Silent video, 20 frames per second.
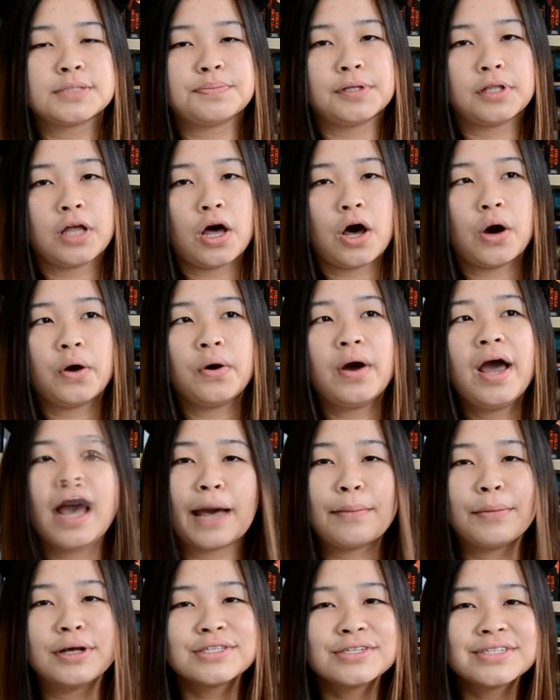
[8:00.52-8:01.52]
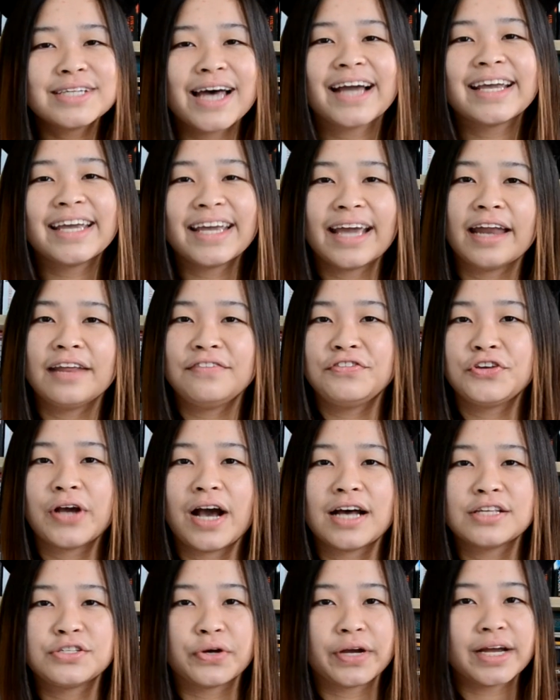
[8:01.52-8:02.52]
below. I'm also tagging any of you
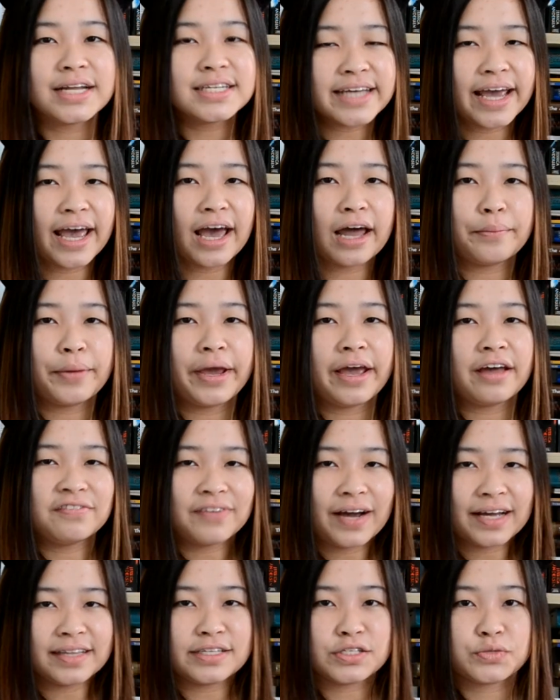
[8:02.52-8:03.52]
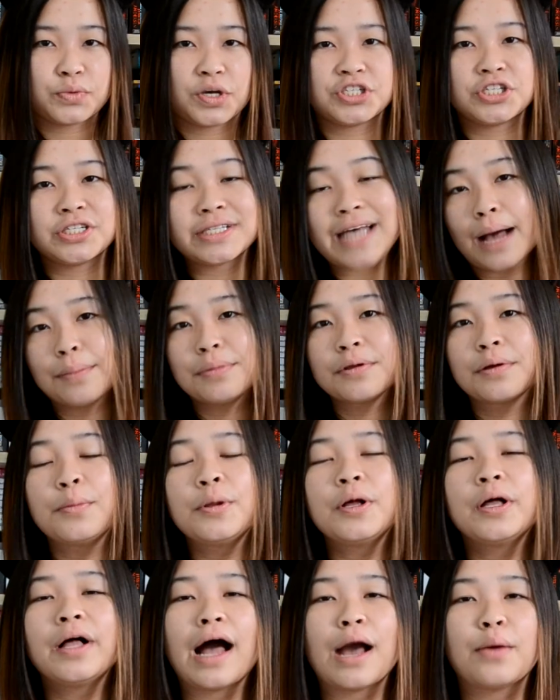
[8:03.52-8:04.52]
guys who are into anime and find these questions applicable.
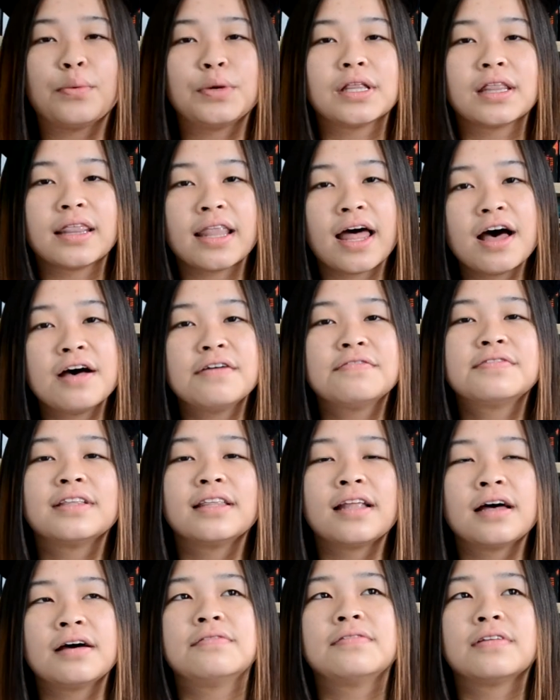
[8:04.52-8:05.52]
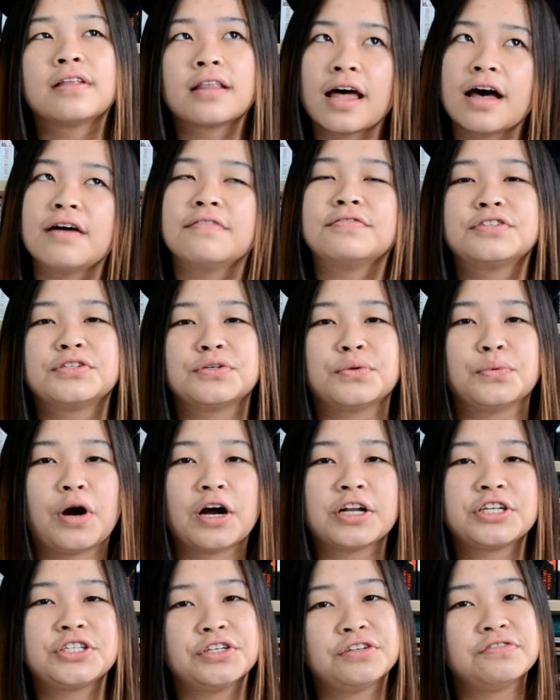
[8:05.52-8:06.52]
I would love, love, love to
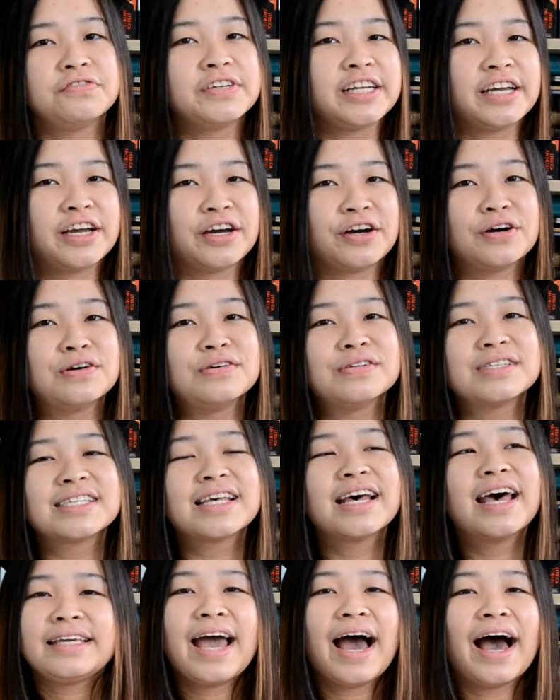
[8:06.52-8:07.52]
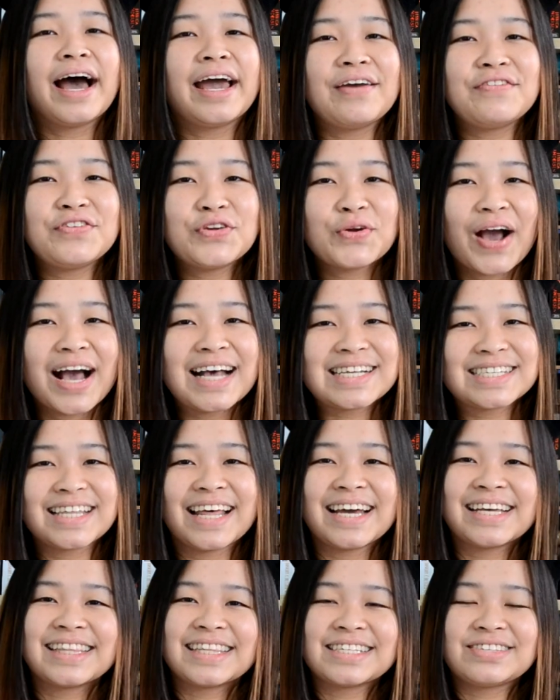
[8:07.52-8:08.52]
watch your videos. Yeah, if you guys
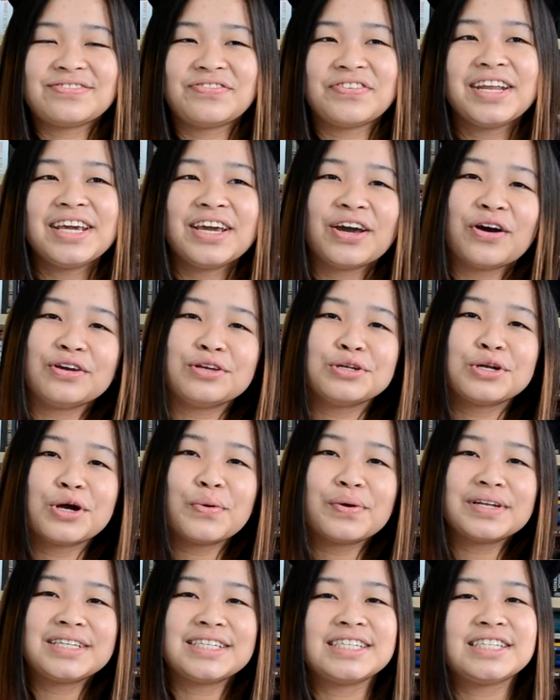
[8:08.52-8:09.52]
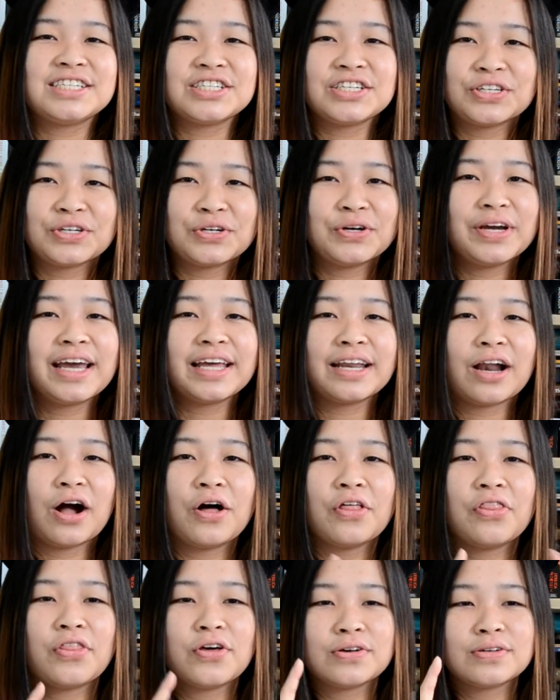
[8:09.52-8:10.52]
like this video, you know what to do. Hit
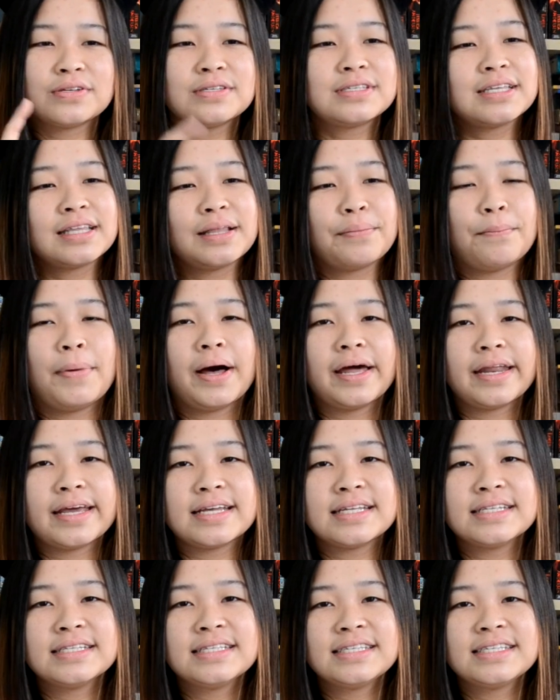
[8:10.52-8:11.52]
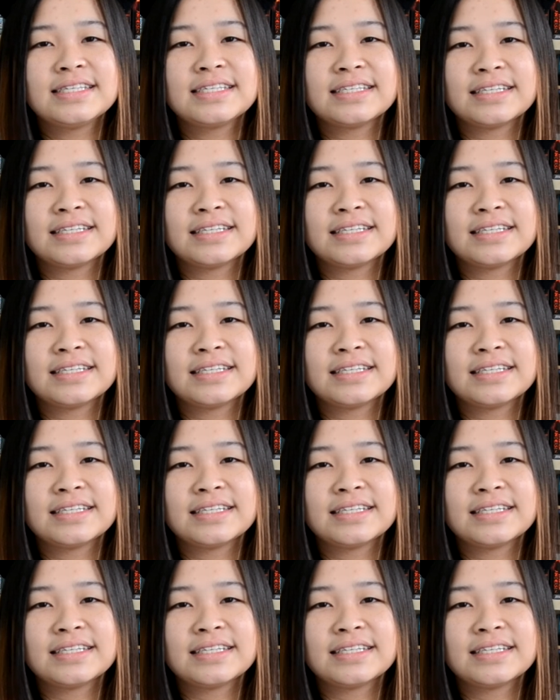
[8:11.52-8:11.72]
all those buttons